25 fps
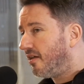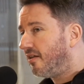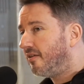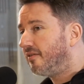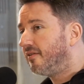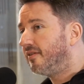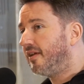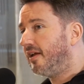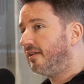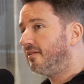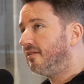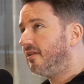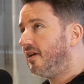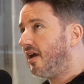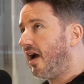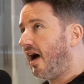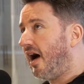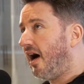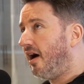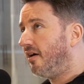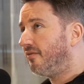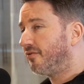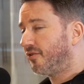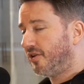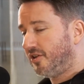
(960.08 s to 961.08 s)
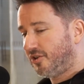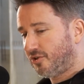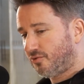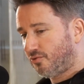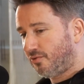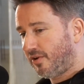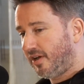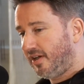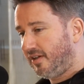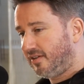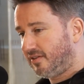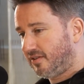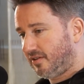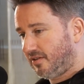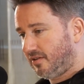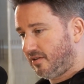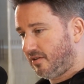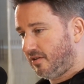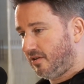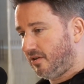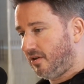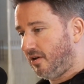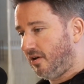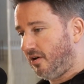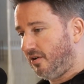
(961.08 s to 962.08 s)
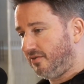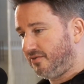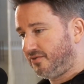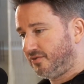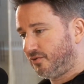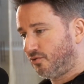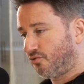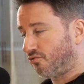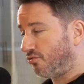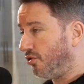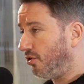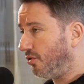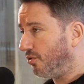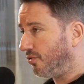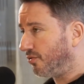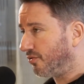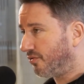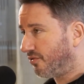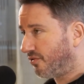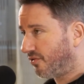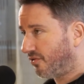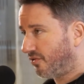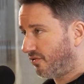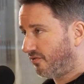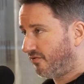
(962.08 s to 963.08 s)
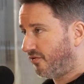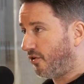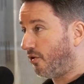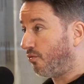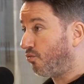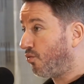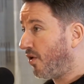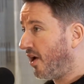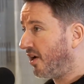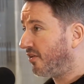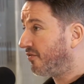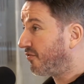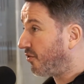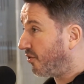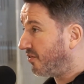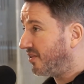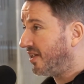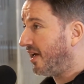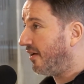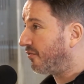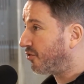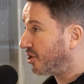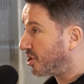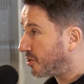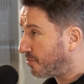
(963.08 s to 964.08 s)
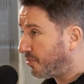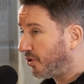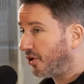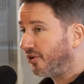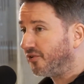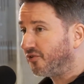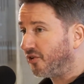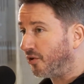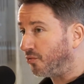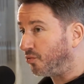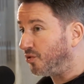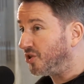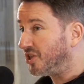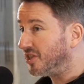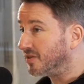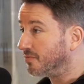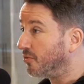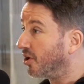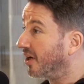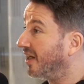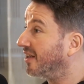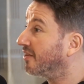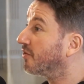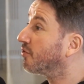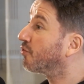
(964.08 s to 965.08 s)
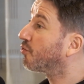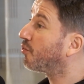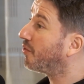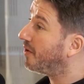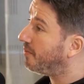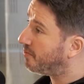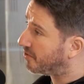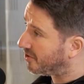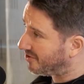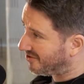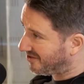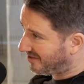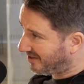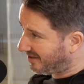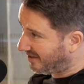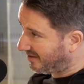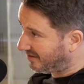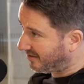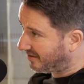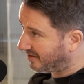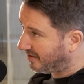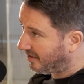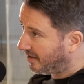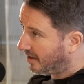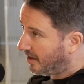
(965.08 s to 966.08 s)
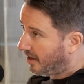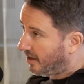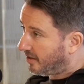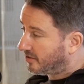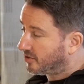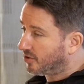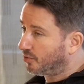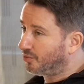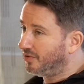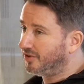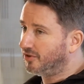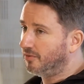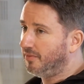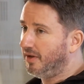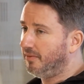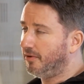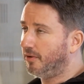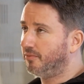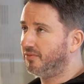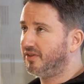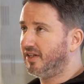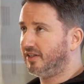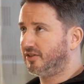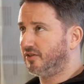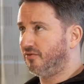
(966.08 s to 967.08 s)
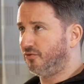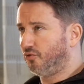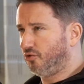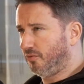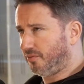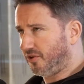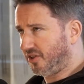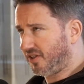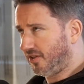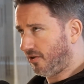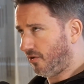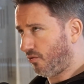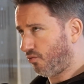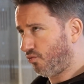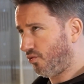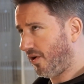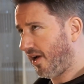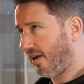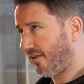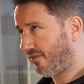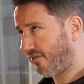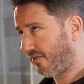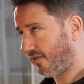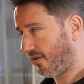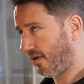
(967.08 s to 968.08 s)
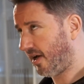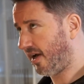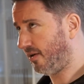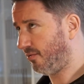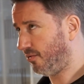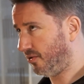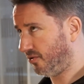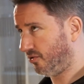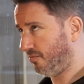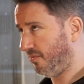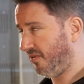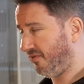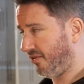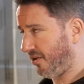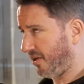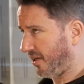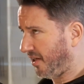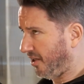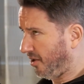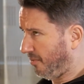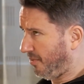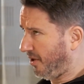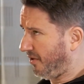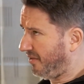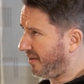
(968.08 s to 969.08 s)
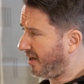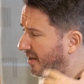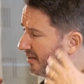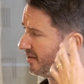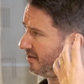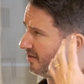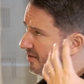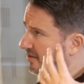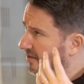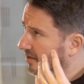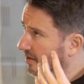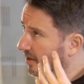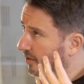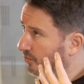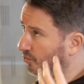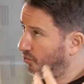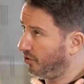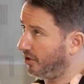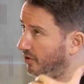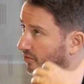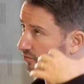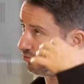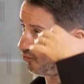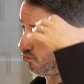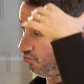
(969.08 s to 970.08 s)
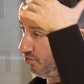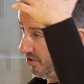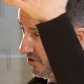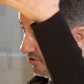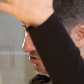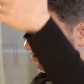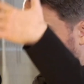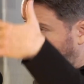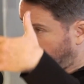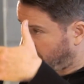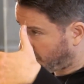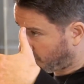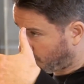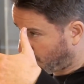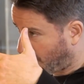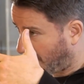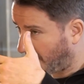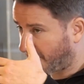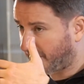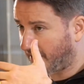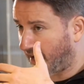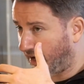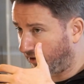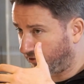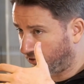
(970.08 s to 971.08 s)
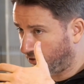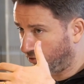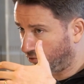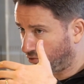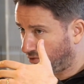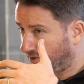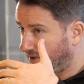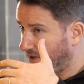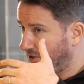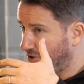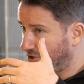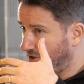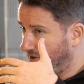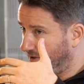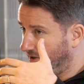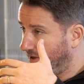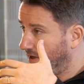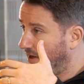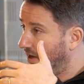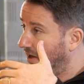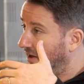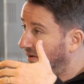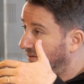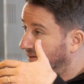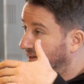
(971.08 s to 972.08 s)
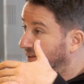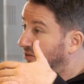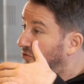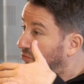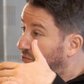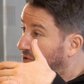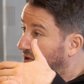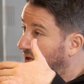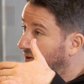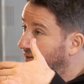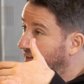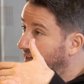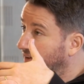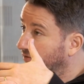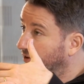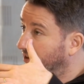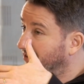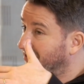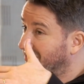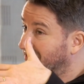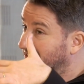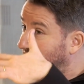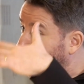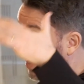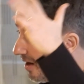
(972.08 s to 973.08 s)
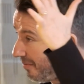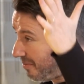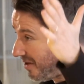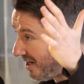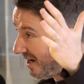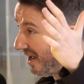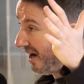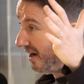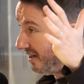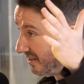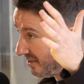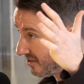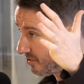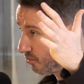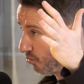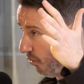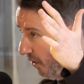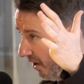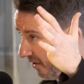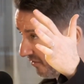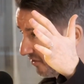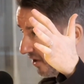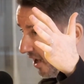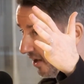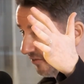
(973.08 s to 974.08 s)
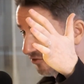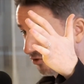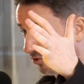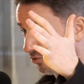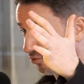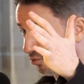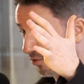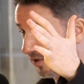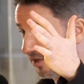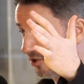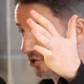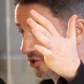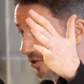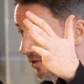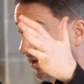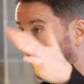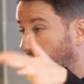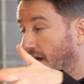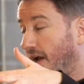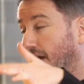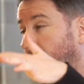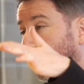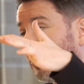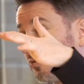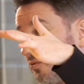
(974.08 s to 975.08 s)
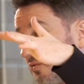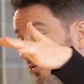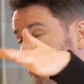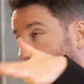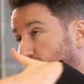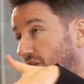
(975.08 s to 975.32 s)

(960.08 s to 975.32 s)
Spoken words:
than the average rate of growth for wealth for the average person, which is more like 3%. So with a minimum tax of 2% on wealth, I want to be very clear about that it wouldn't reduce wealth concentration. It wouldn't even stabilize wealth concentration. It would